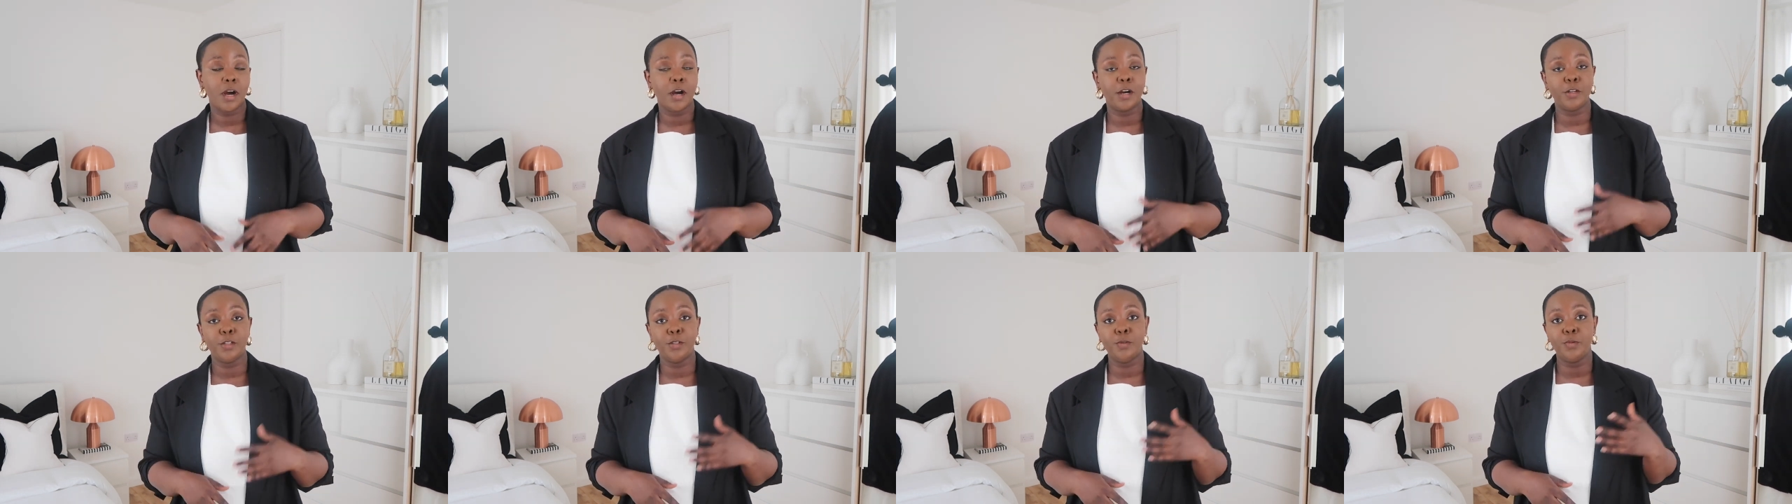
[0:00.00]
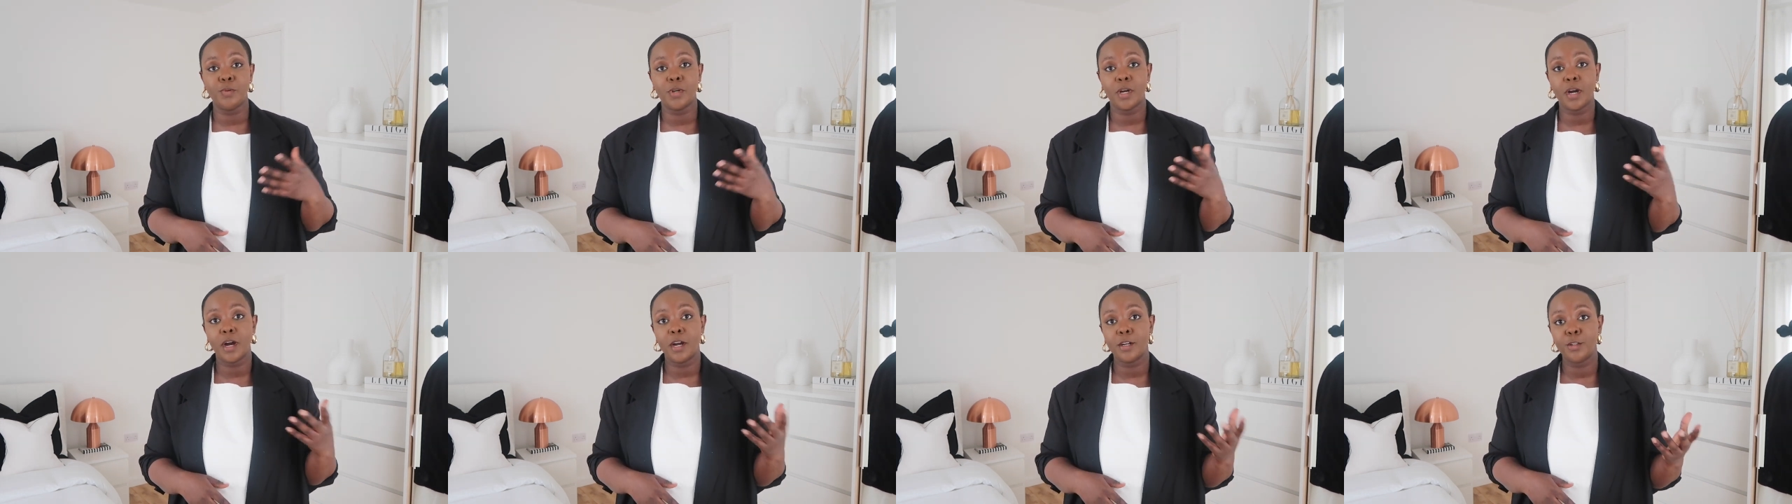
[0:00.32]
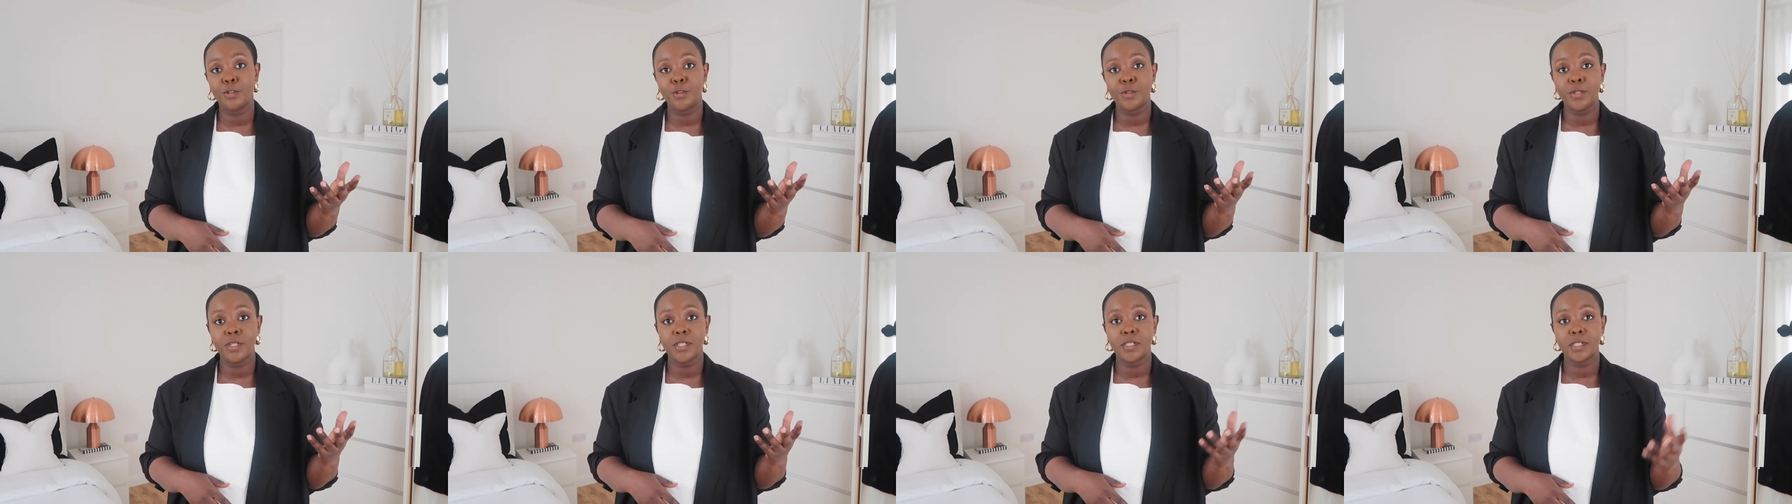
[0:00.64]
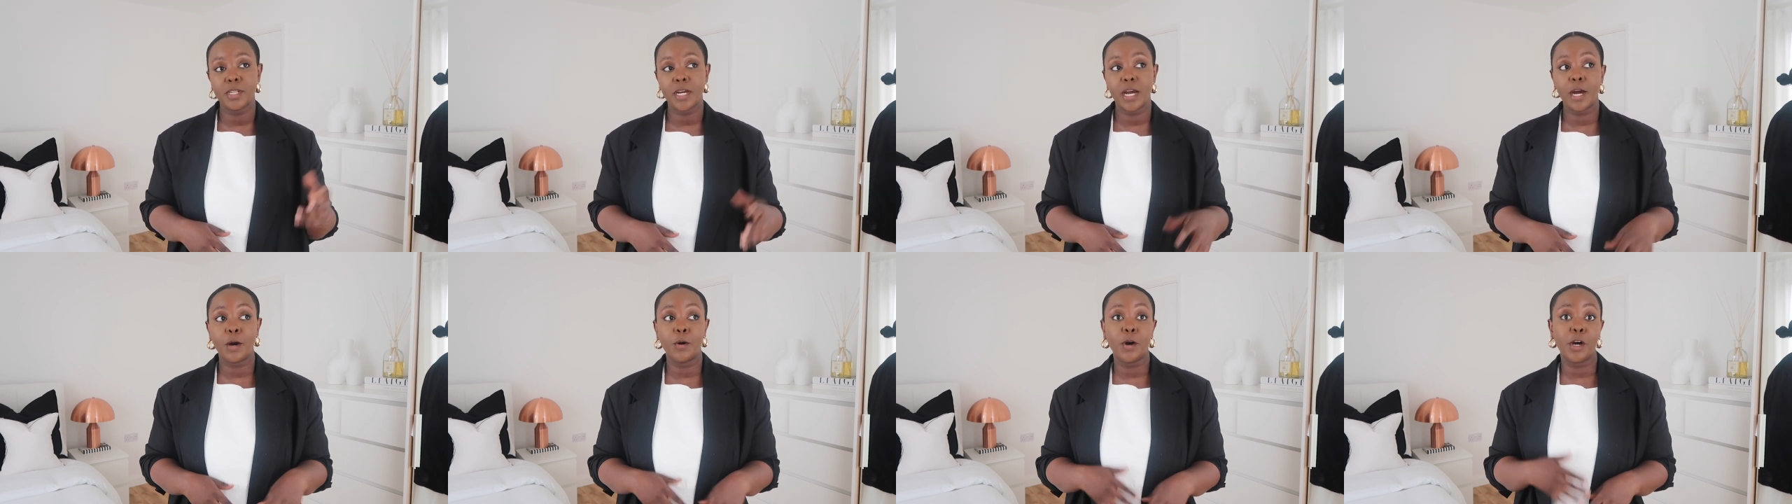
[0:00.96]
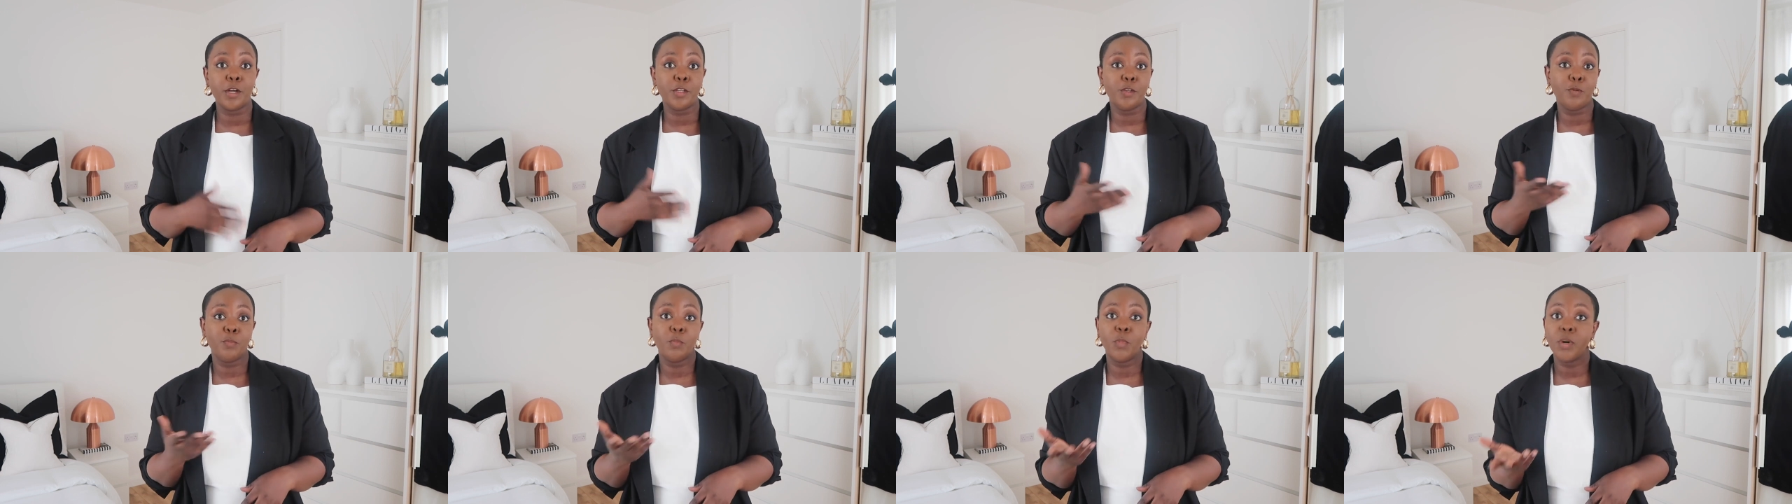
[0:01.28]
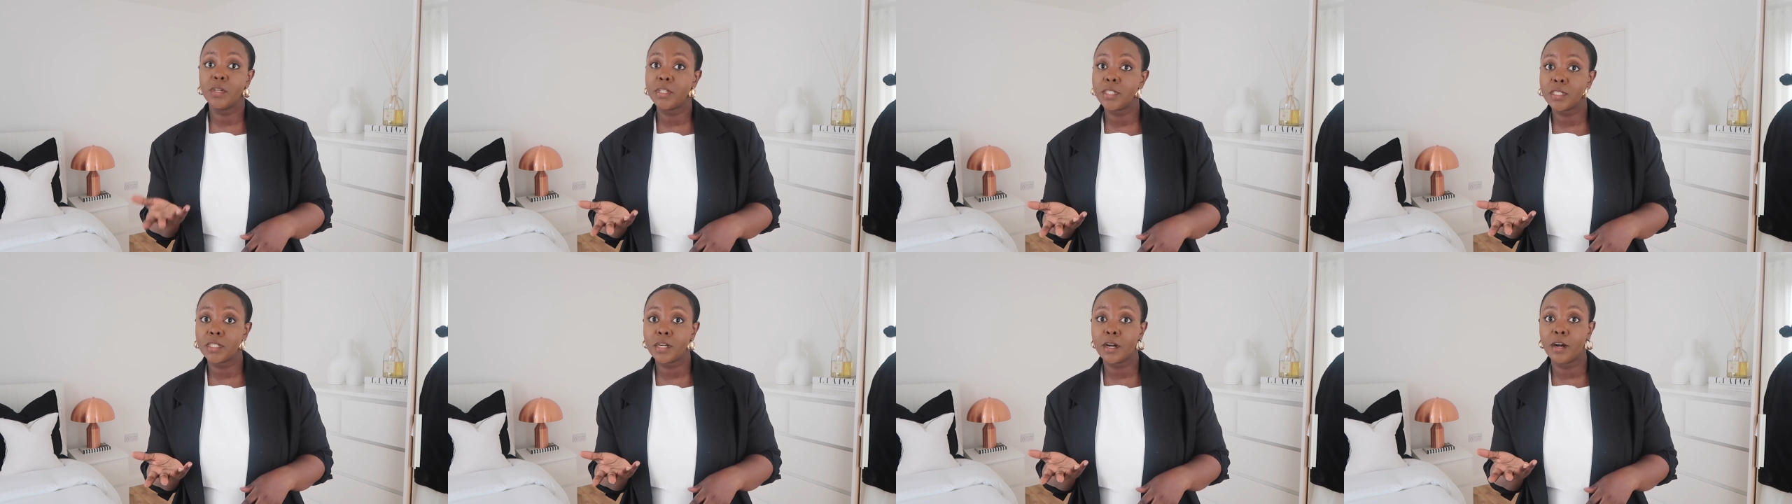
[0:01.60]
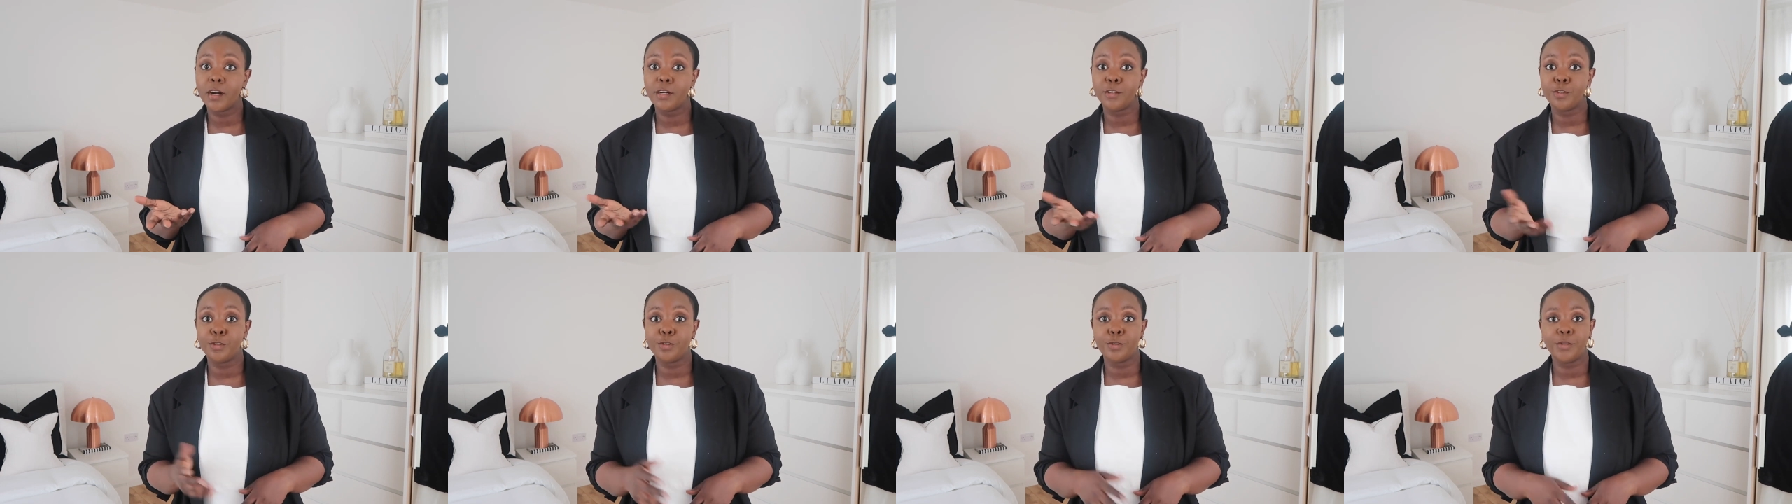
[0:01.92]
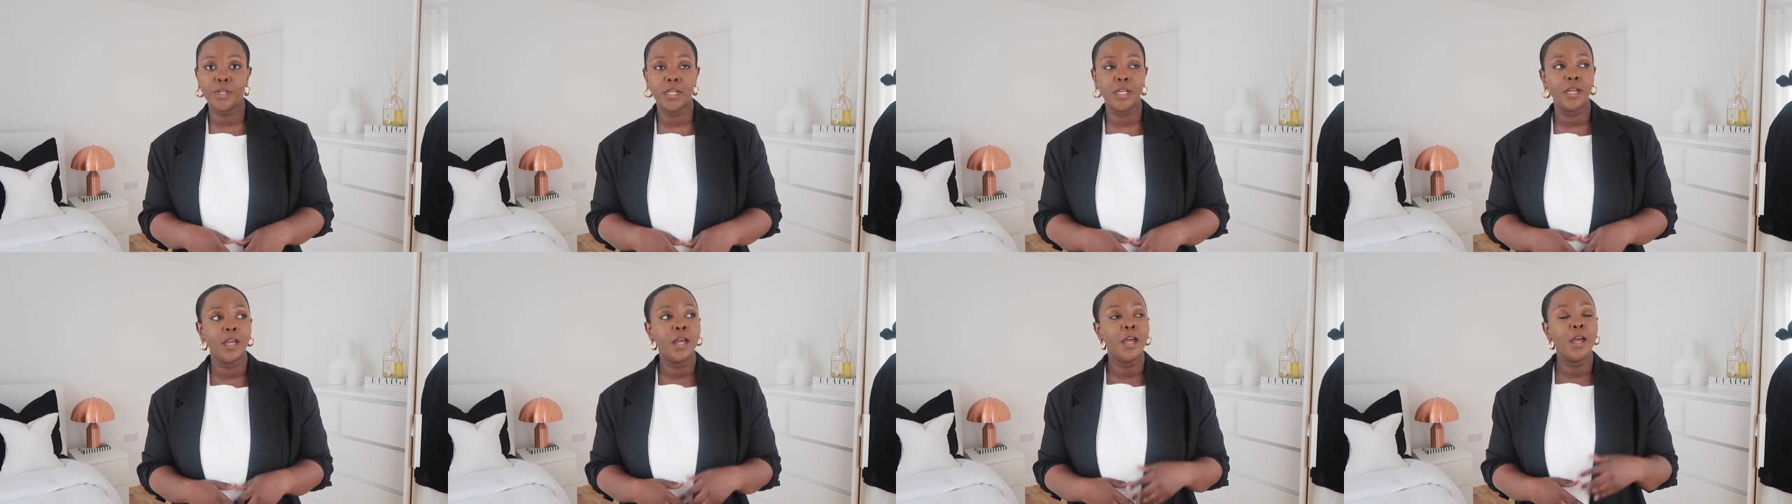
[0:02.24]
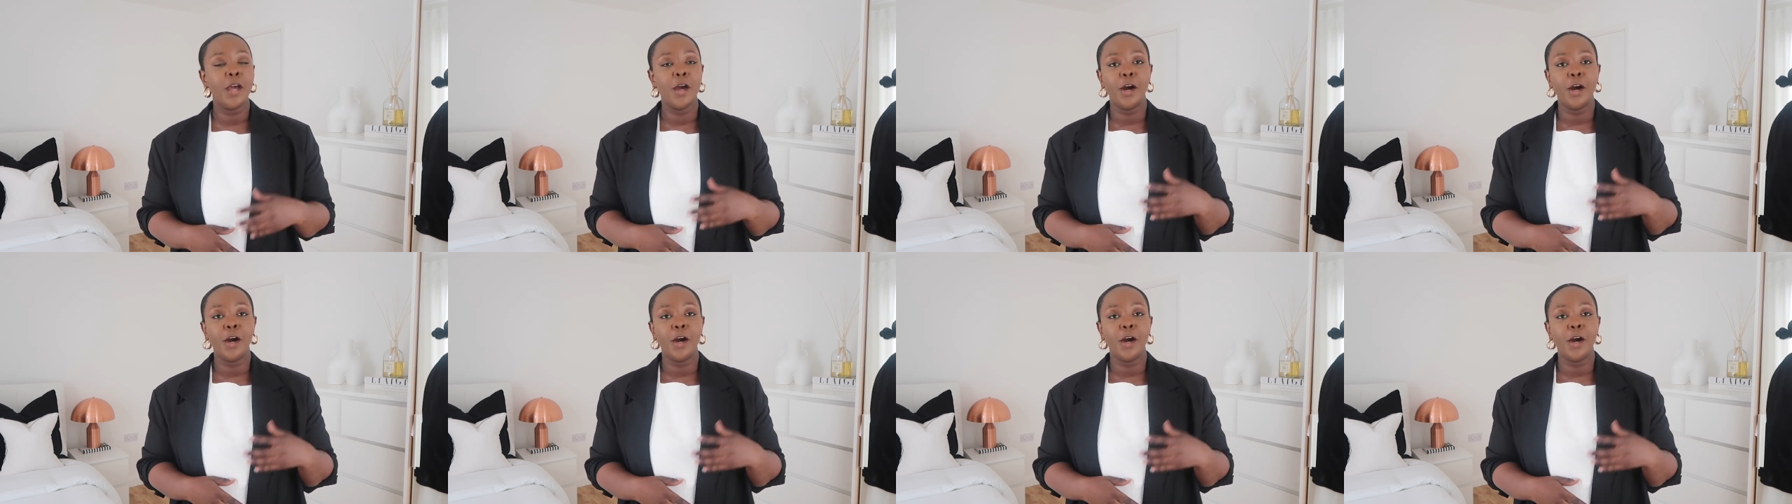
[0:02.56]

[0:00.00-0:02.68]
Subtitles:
Are you country style? Are you modern country?